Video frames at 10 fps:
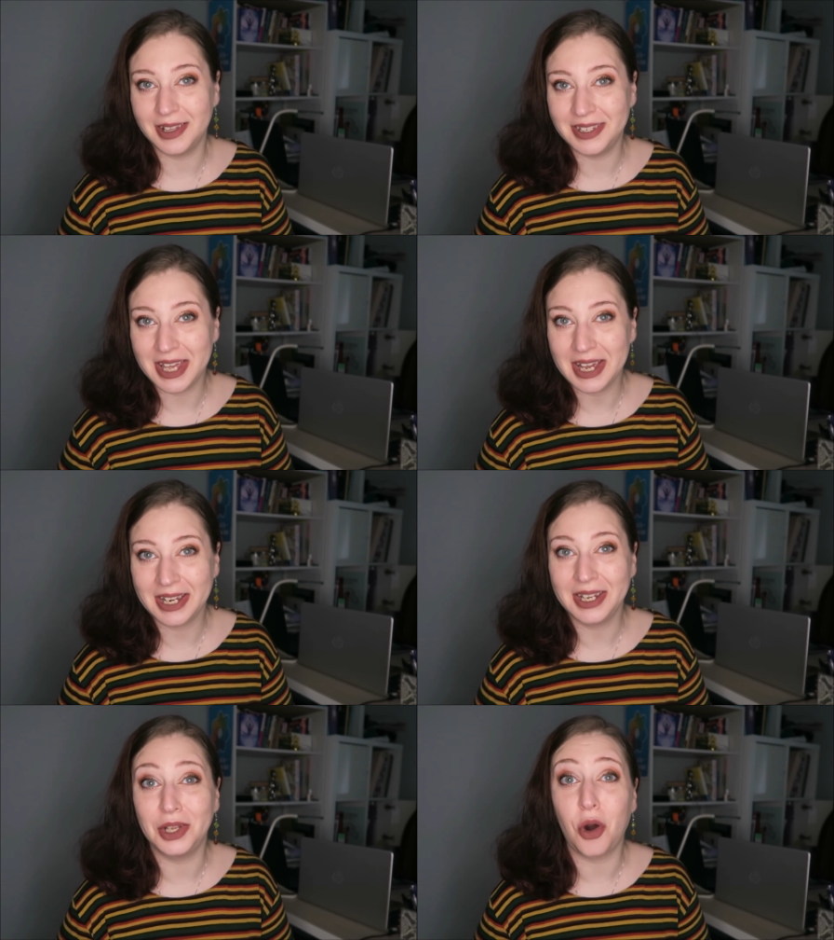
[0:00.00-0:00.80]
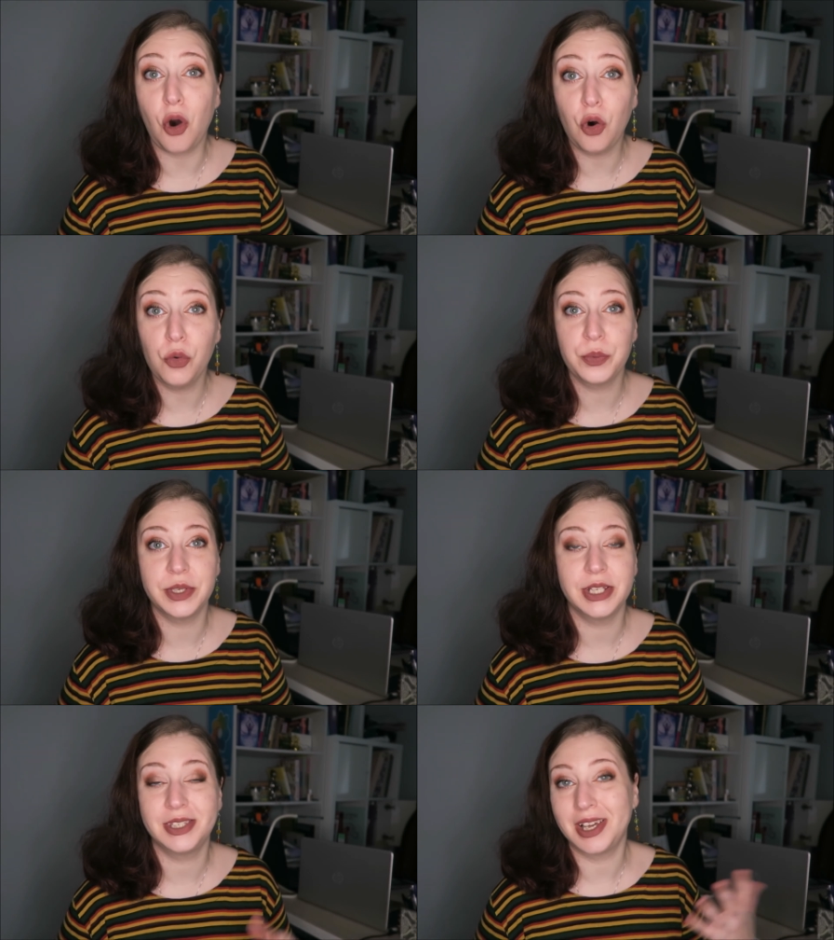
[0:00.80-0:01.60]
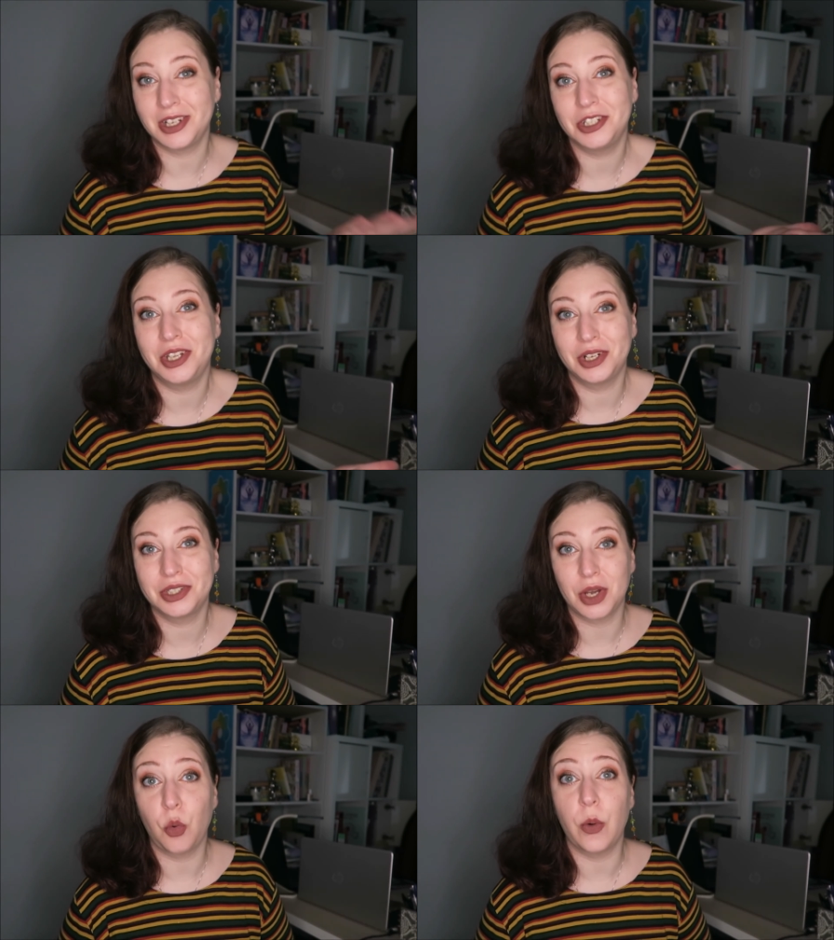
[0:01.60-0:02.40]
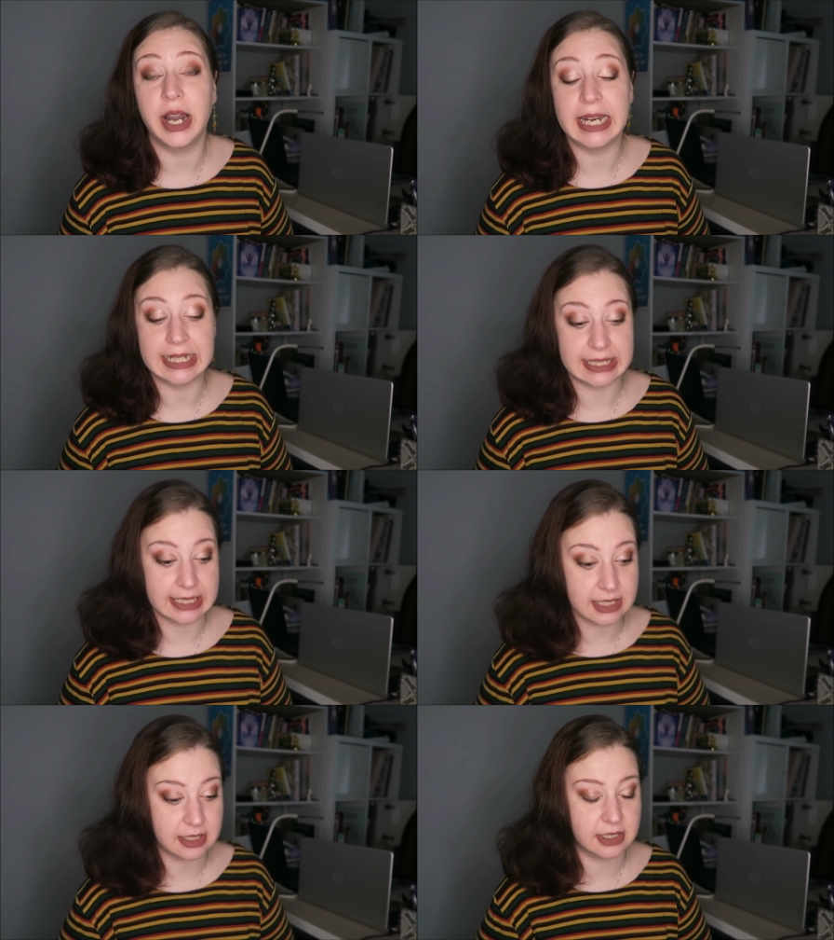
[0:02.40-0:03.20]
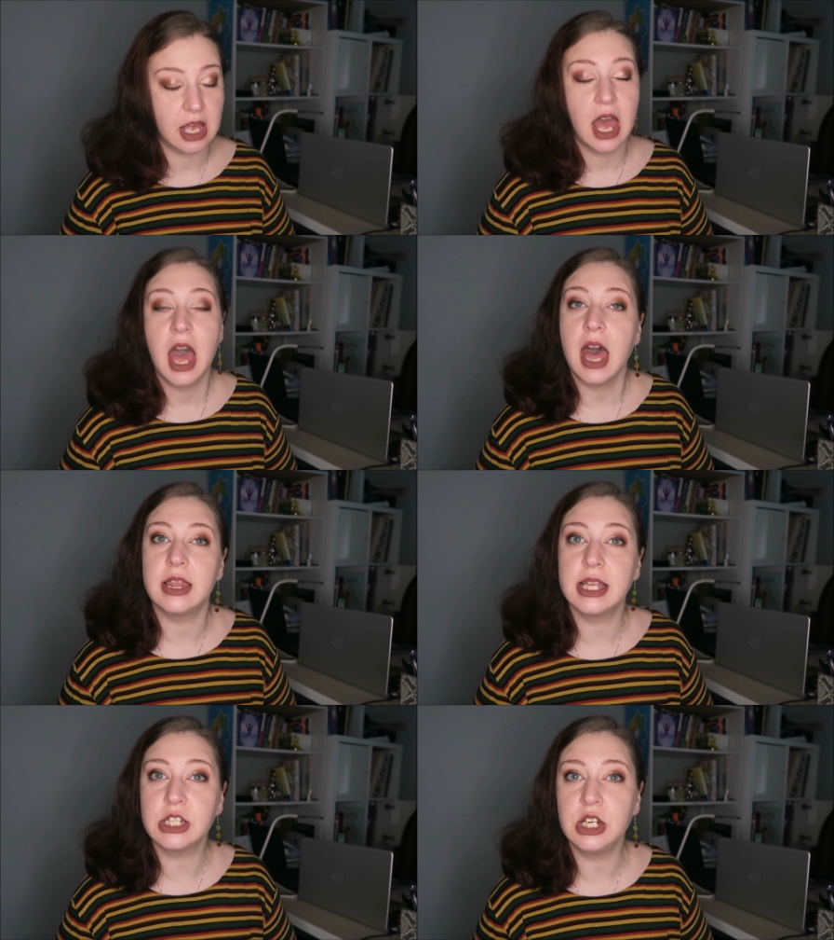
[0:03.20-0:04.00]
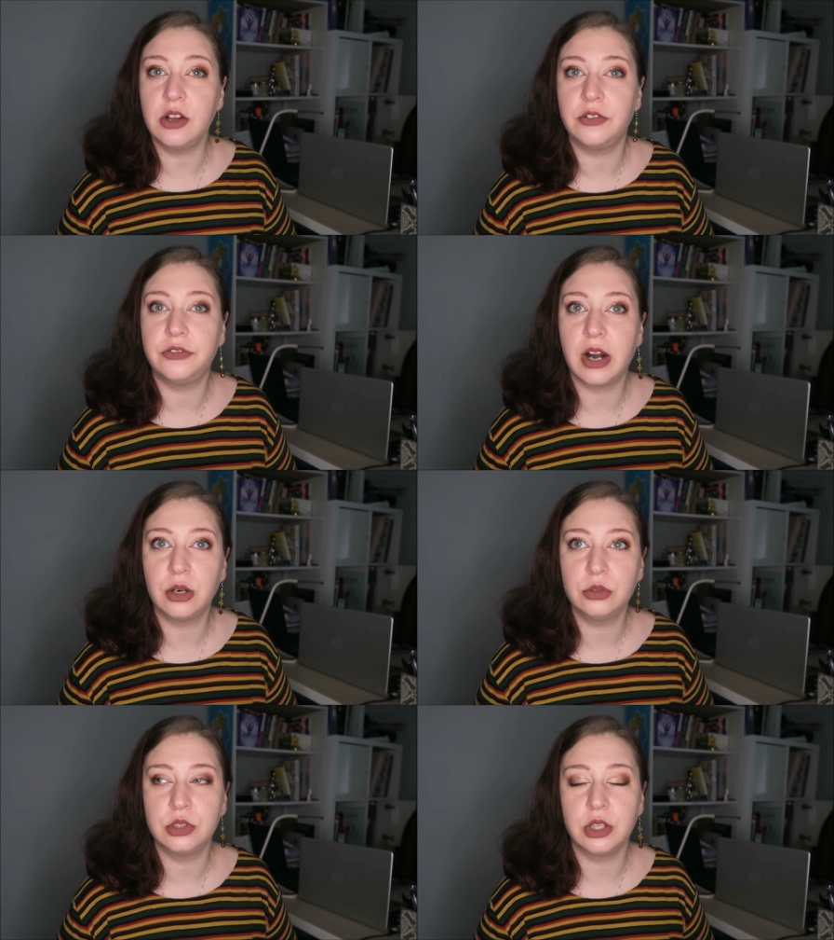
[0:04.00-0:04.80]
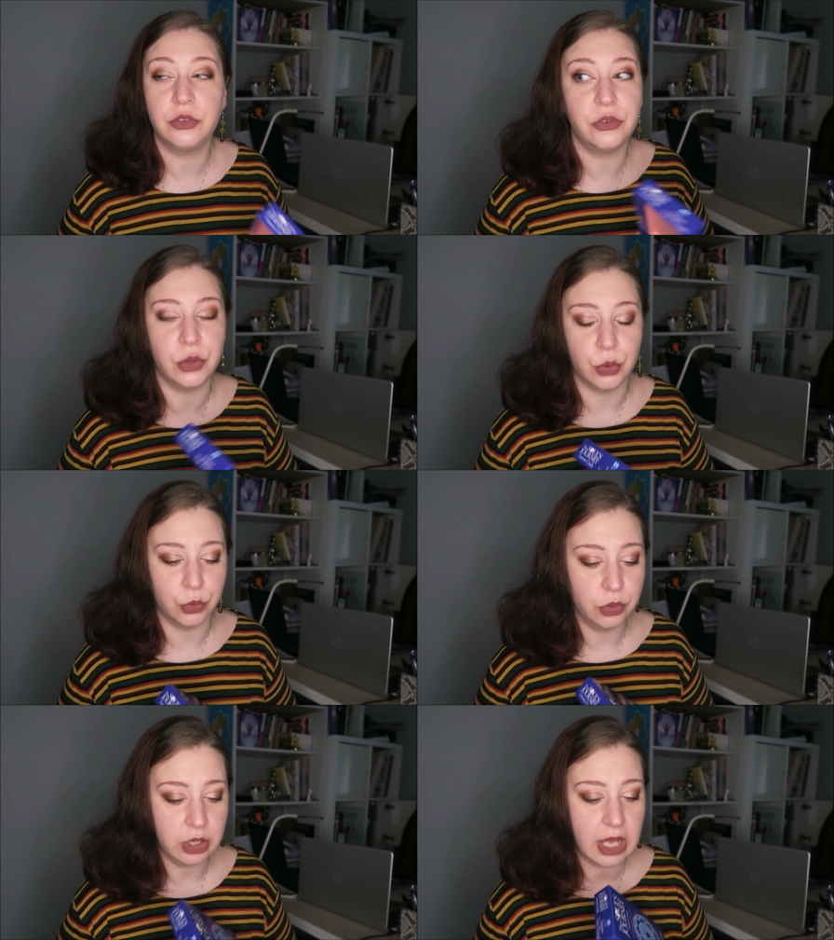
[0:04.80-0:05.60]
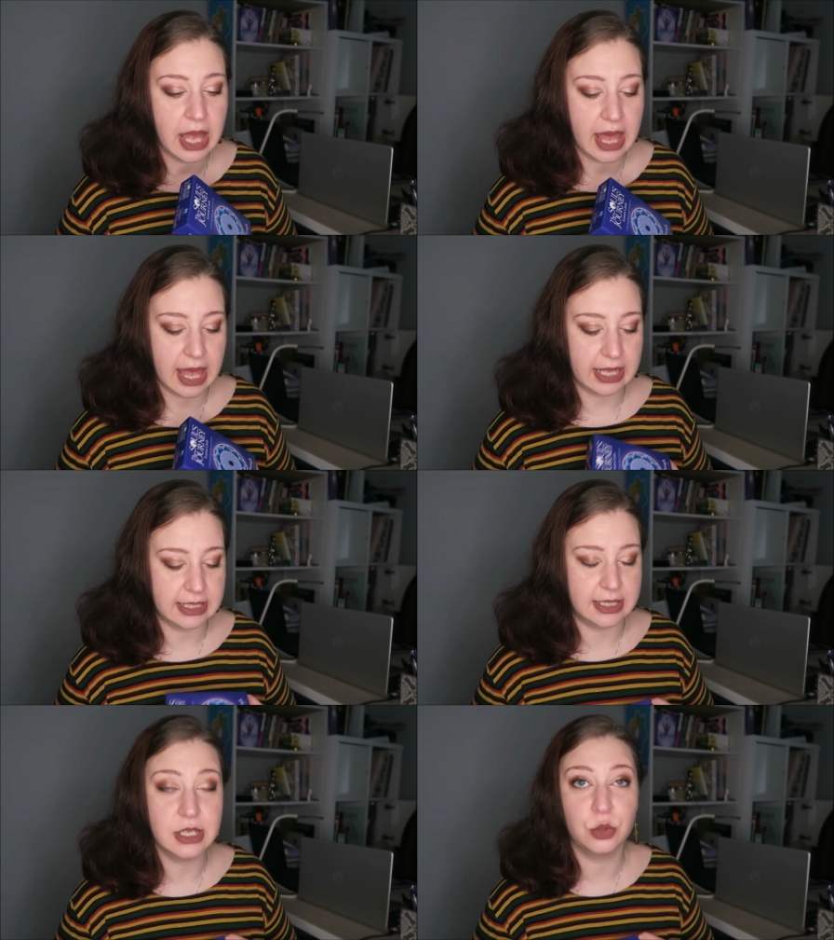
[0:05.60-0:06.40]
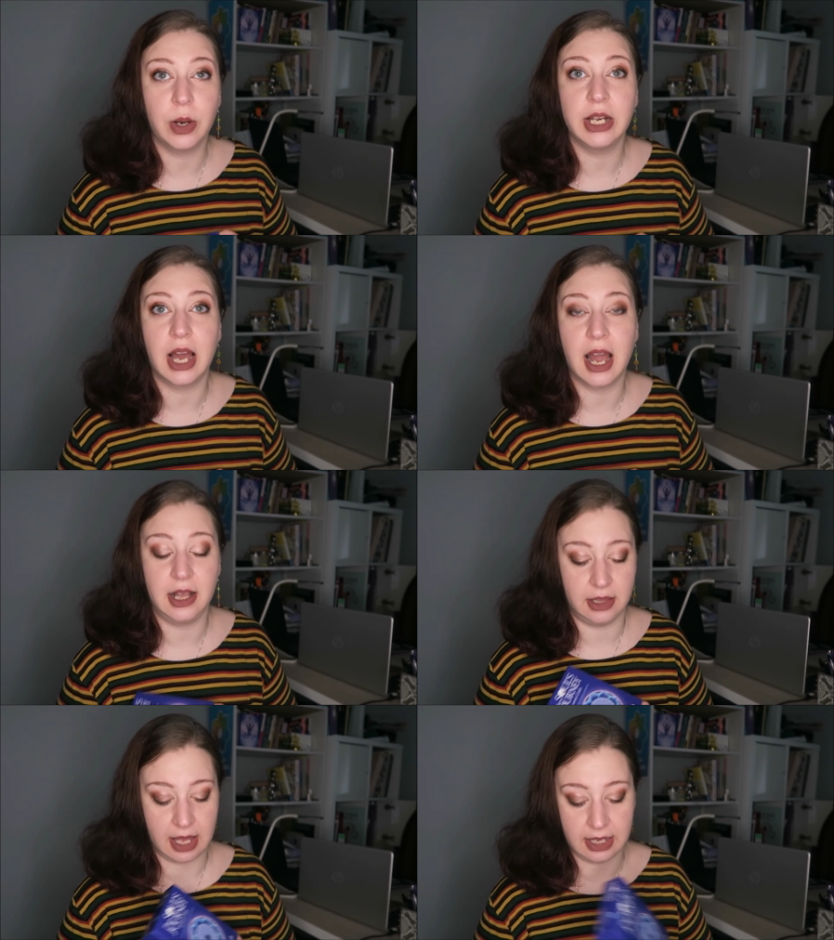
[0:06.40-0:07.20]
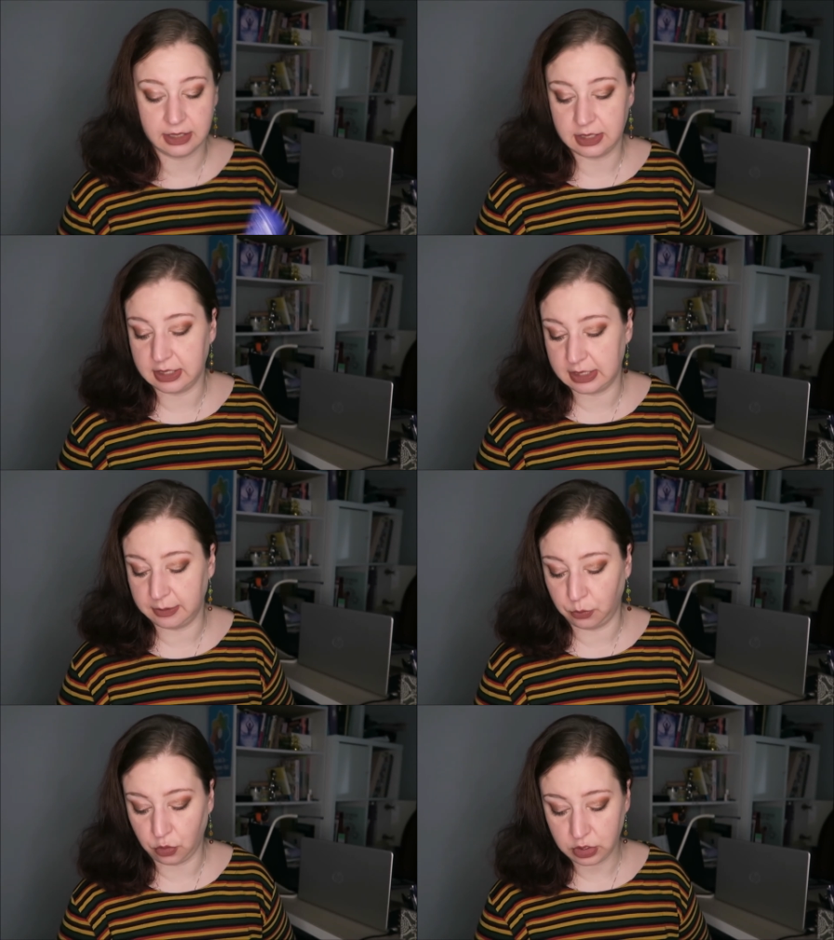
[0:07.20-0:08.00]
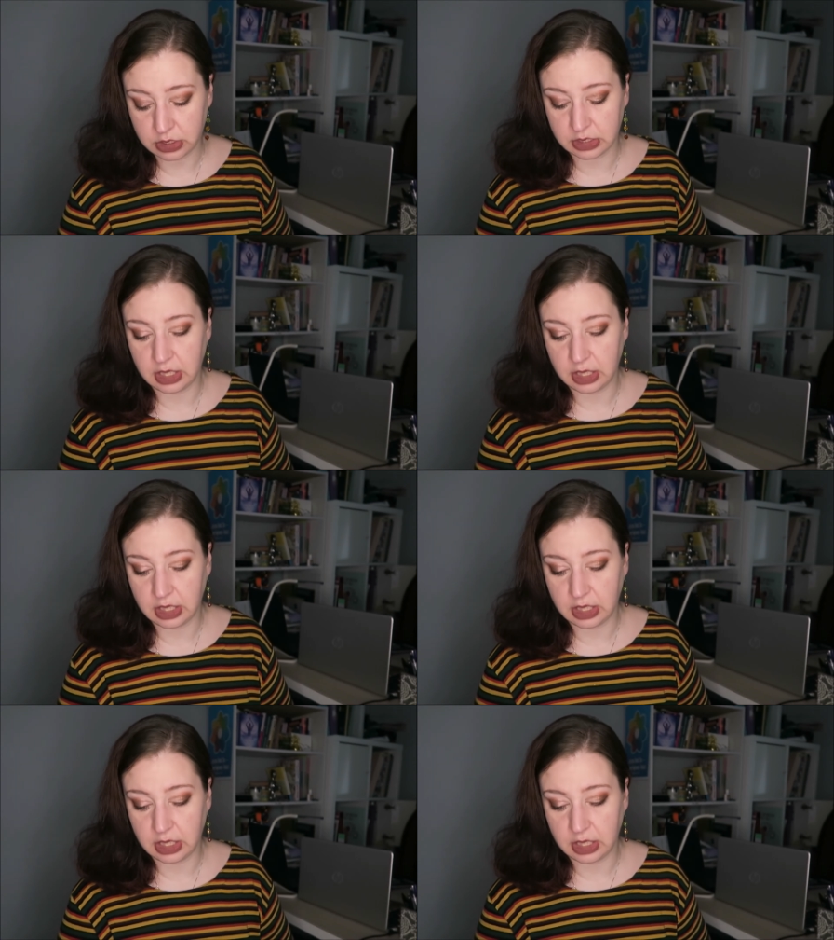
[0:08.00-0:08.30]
deck in hope that such deck somewhere exists, and actually I found a few, and this one I liked the most.